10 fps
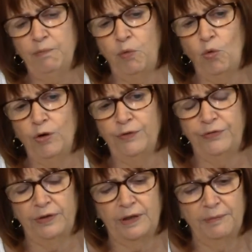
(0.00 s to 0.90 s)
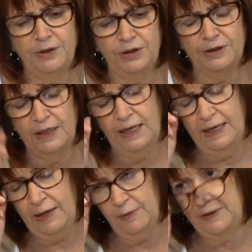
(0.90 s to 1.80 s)
boards and commissions,
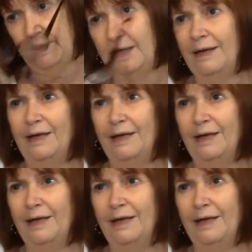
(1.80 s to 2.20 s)
and I would